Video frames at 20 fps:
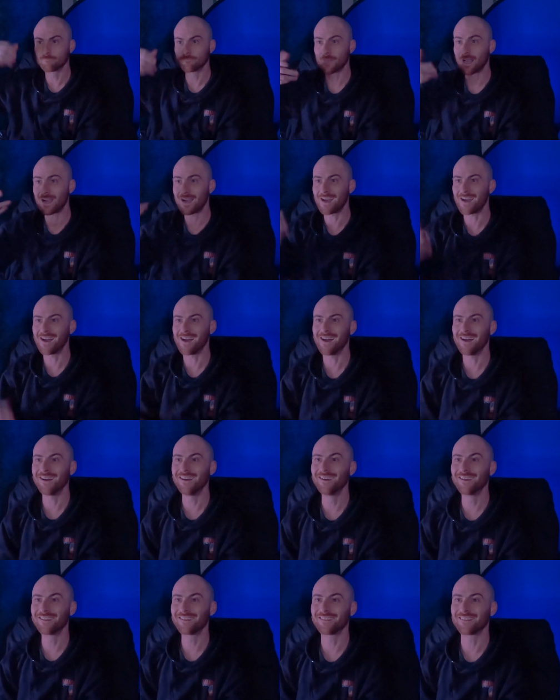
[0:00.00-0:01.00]
Nah,
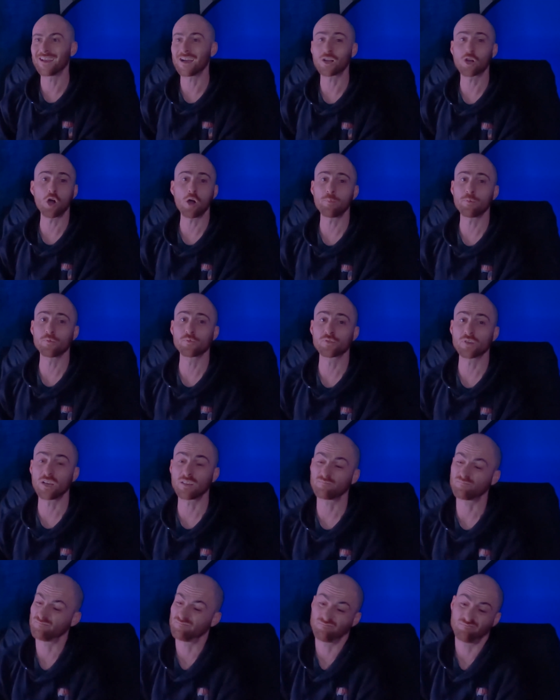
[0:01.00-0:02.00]
that copper was
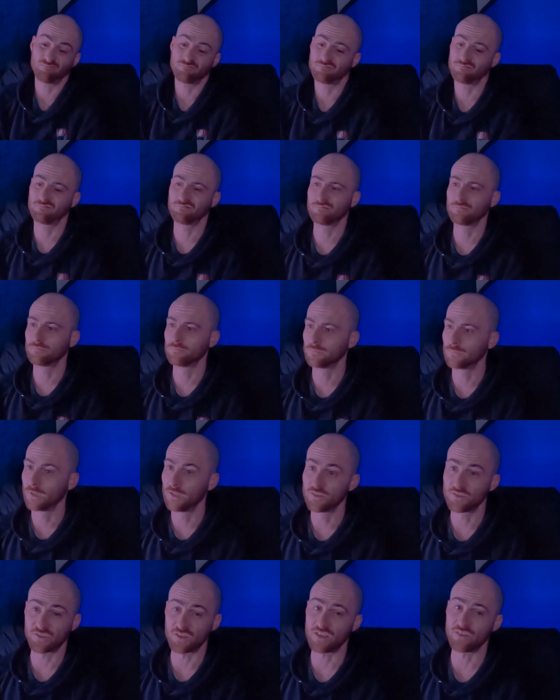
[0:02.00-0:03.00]
like,
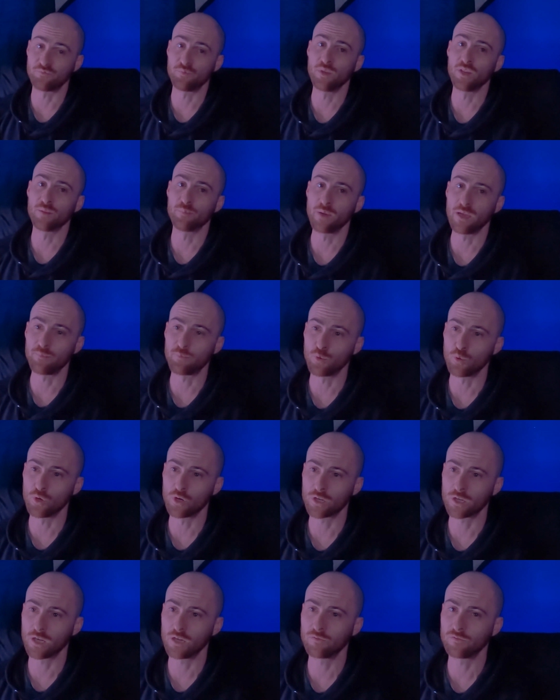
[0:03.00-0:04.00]
saves me the
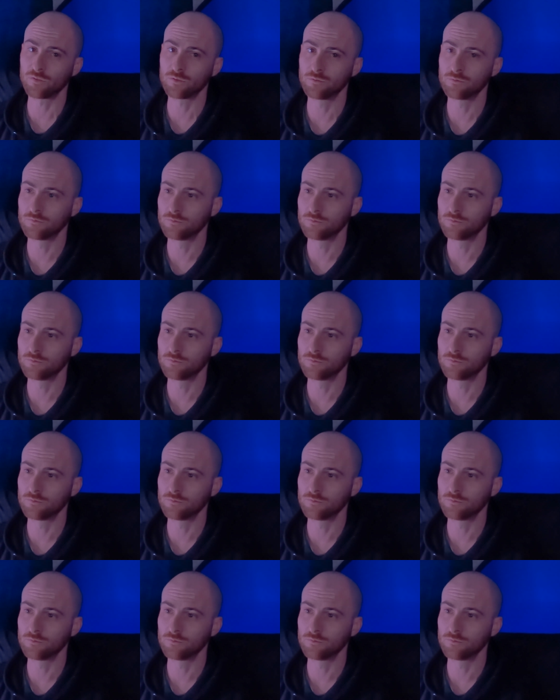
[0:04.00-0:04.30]
paperwork, love.